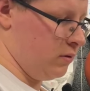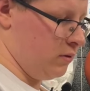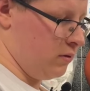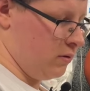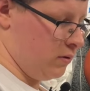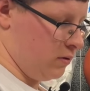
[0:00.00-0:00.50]

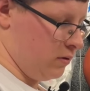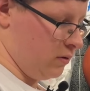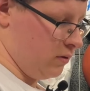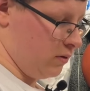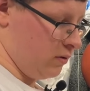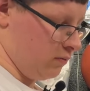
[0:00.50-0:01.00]
Like a bill
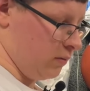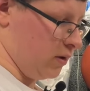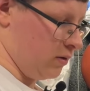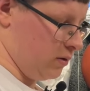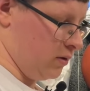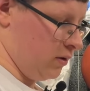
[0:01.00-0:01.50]
too? Bill.
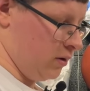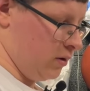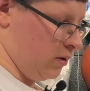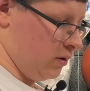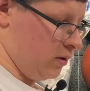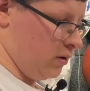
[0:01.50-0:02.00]

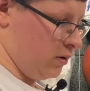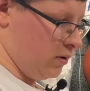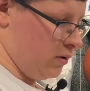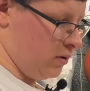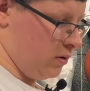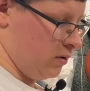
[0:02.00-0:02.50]
Yeah,
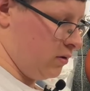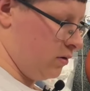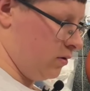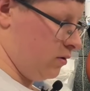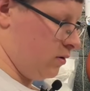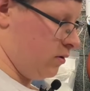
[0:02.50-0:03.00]
you could.
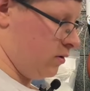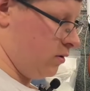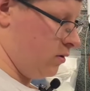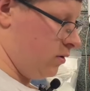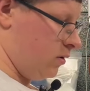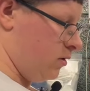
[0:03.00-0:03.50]

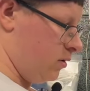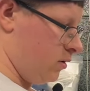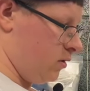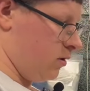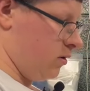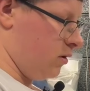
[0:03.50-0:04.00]
Oh, make a